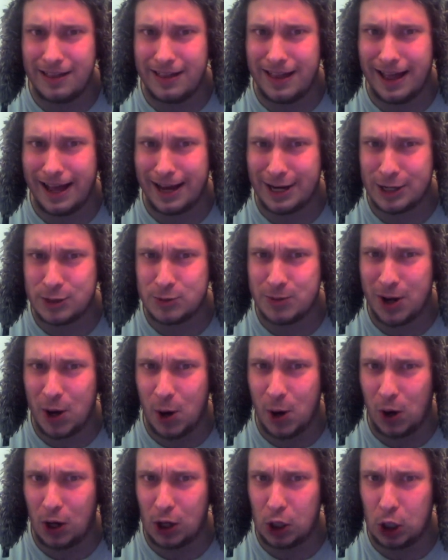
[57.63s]
Next, we
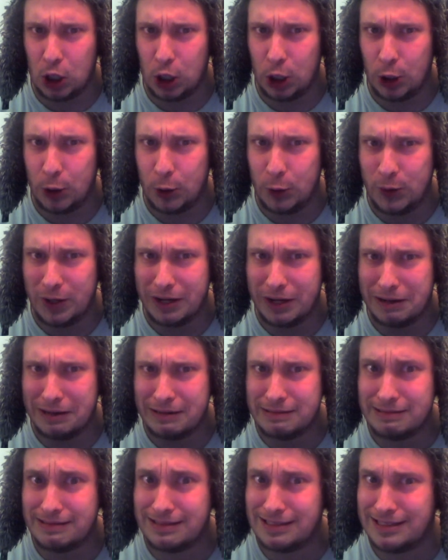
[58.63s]
got
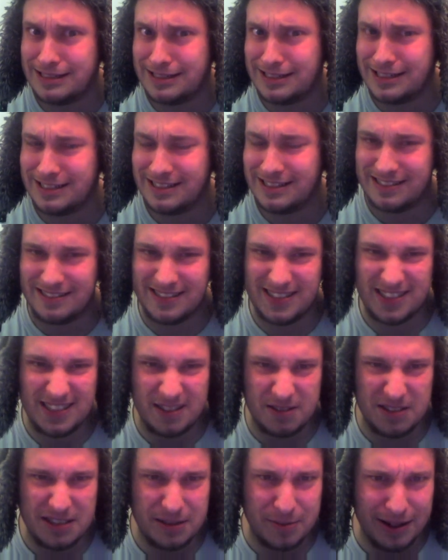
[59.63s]
Luna. I don't know,
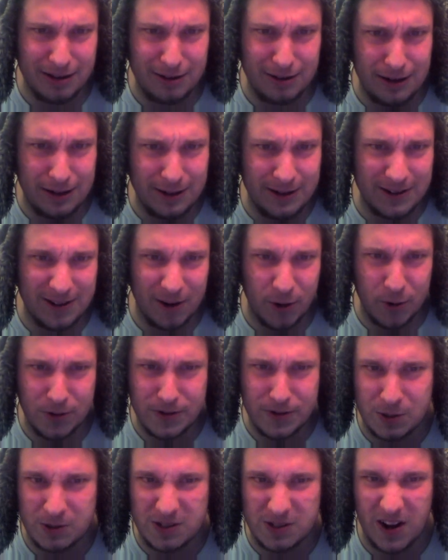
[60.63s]
something about Luna I
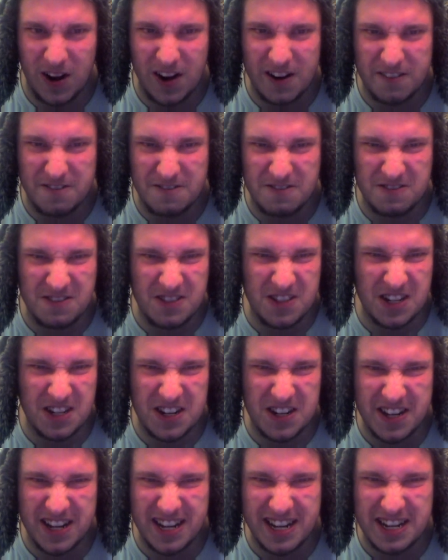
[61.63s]
thought was kind of
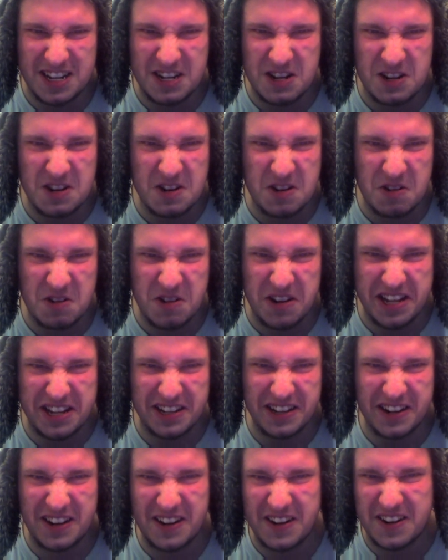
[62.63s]
dirty and
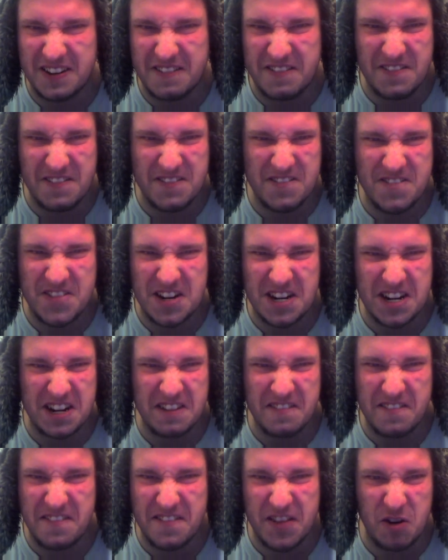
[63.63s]
naughty and kind of
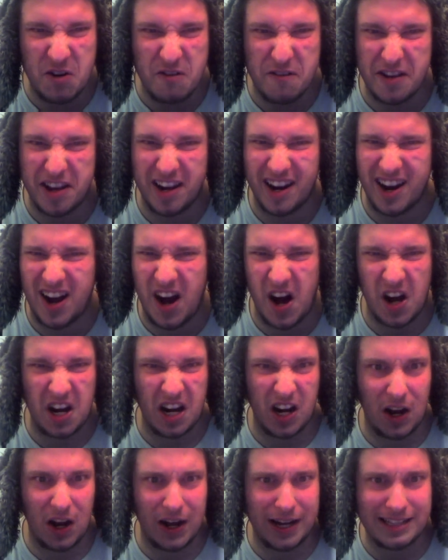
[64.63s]
fucking filthy, and I
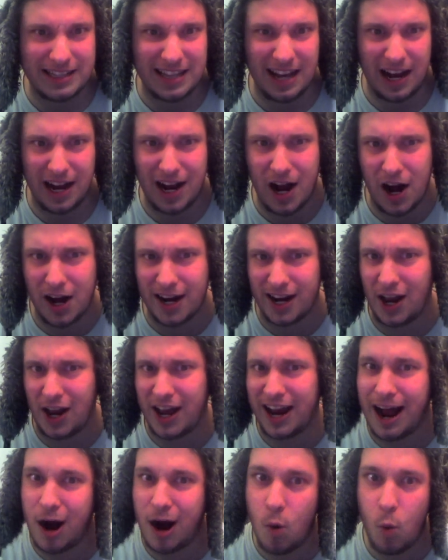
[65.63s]
kind of like that. I kind of
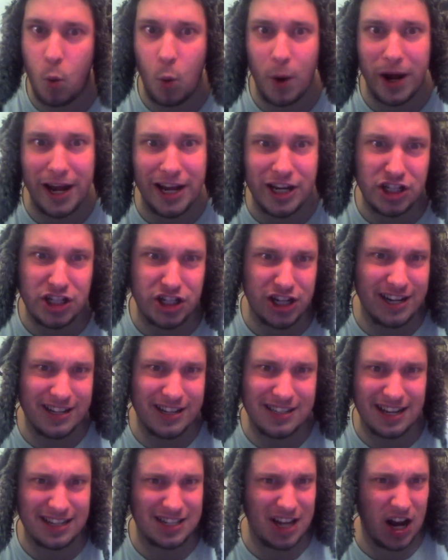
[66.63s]
like how weird she
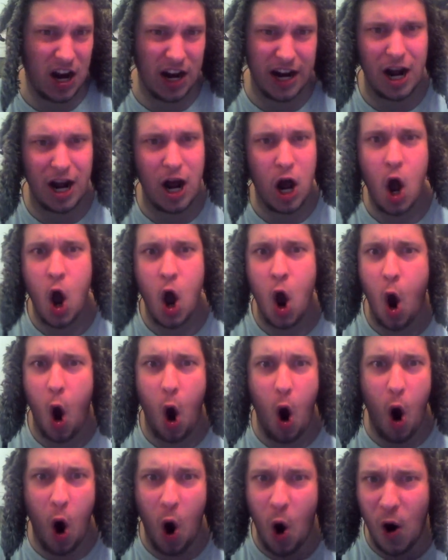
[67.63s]
is. That's kind of
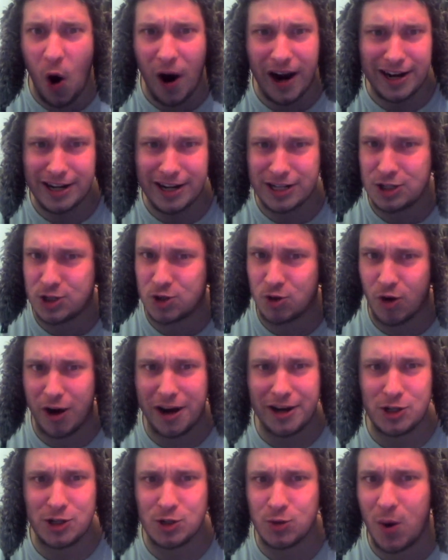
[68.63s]
hot in a
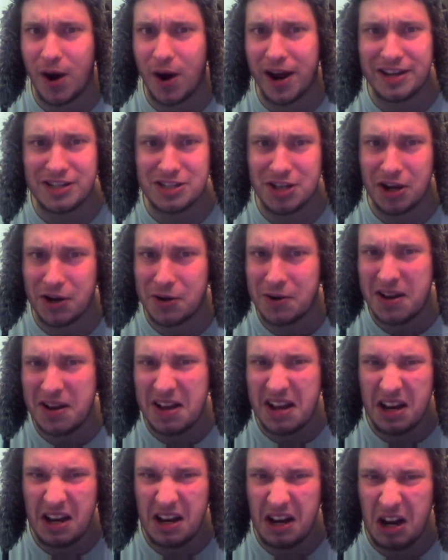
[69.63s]
strange way, so
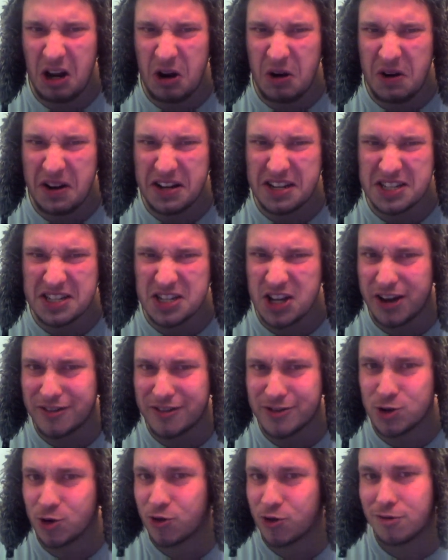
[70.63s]
Luna
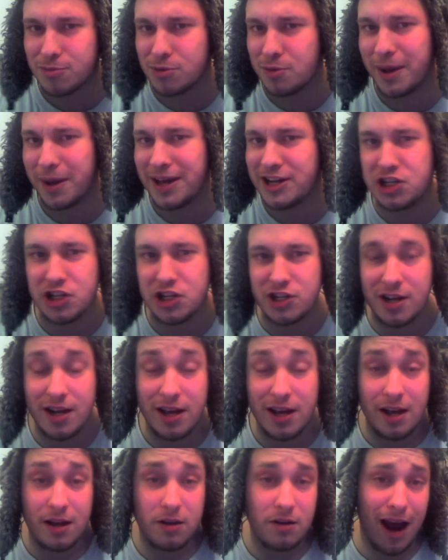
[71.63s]
deserves an honourable mention.
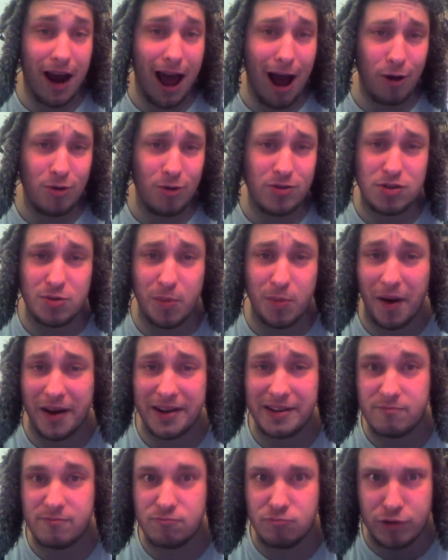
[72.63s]
Now to
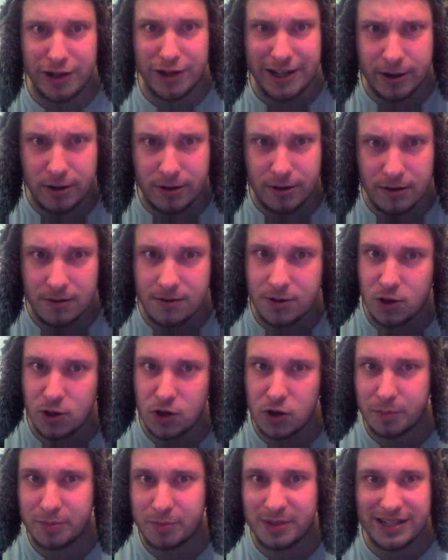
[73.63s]
my real
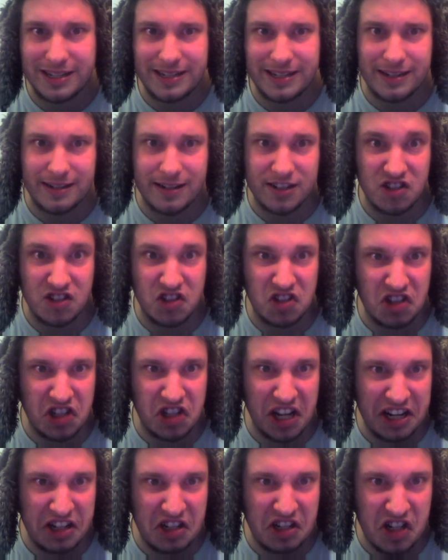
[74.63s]
top 10
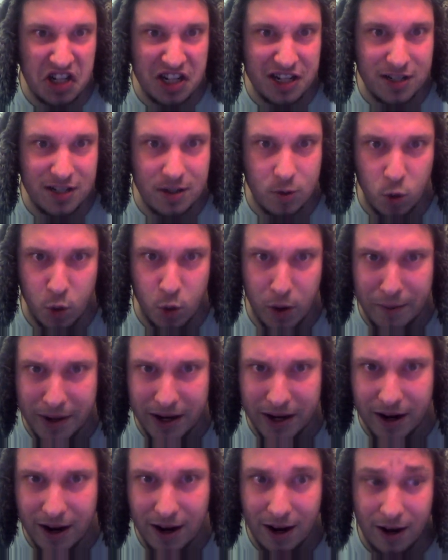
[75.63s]
sexiest
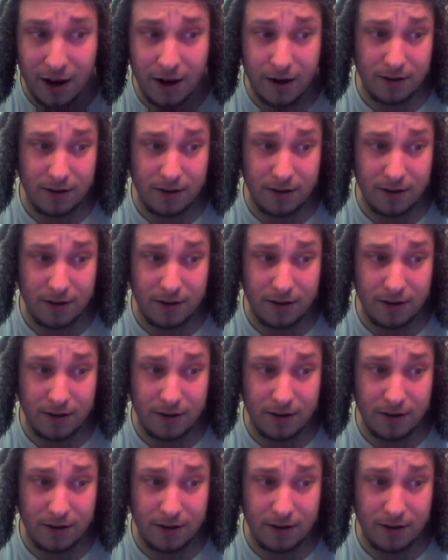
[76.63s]
women.